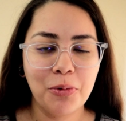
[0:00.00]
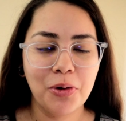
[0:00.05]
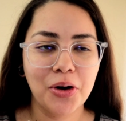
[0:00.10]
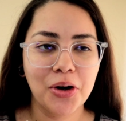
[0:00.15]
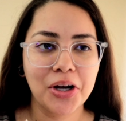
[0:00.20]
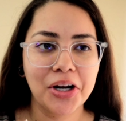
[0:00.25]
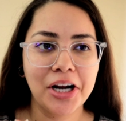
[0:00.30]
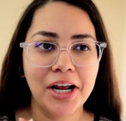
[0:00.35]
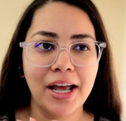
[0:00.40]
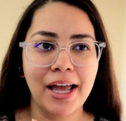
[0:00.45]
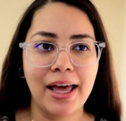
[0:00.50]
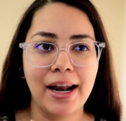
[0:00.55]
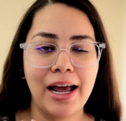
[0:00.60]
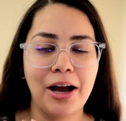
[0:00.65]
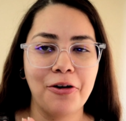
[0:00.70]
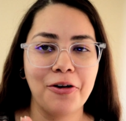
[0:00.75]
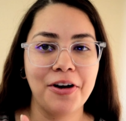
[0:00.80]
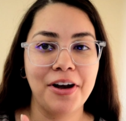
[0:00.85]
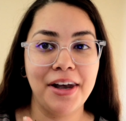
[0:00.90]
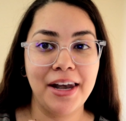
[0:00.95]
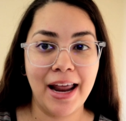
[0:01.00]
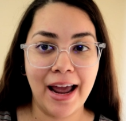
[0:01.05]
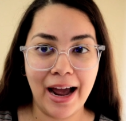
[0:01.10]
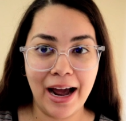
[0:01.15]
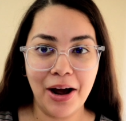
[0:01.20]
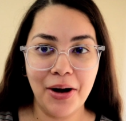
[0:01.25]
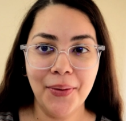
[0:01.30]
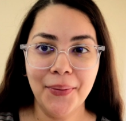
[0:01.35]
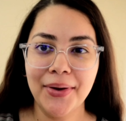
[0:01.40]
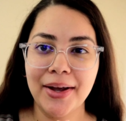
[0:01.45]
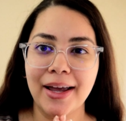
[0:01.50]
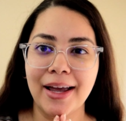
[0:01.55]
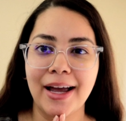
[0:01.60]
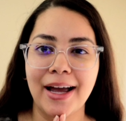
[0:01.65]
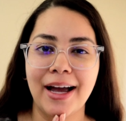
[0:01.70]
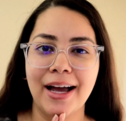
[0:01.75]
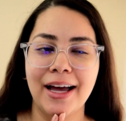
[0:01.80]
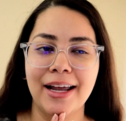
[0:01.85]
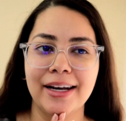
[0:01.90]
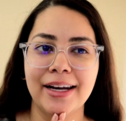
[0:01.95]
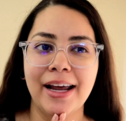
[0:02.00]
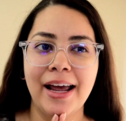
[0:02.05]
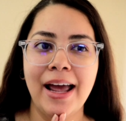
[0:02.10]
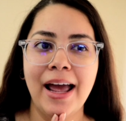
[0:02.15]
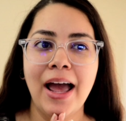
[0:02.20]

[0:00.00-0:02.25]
We're gonna head out now and